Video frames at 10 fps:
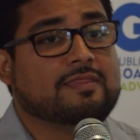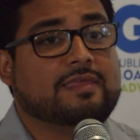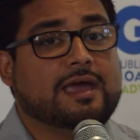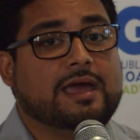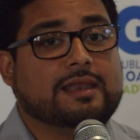
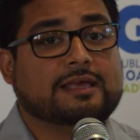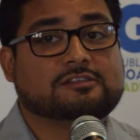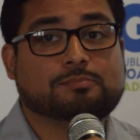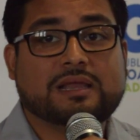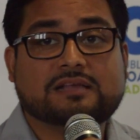that
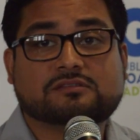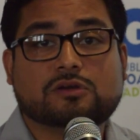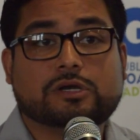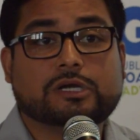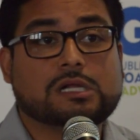his plans
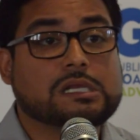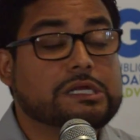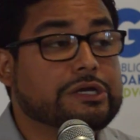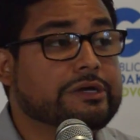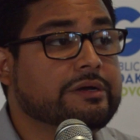are
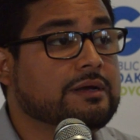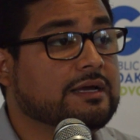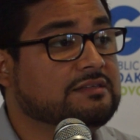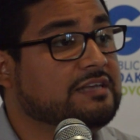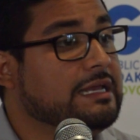clear,
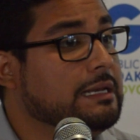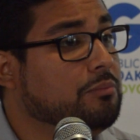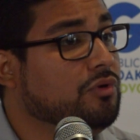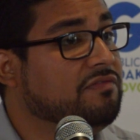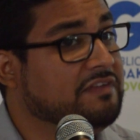
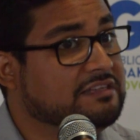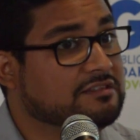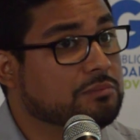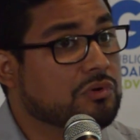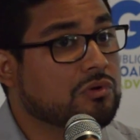attainable,
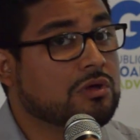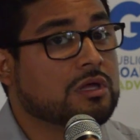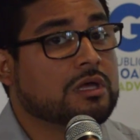feasible.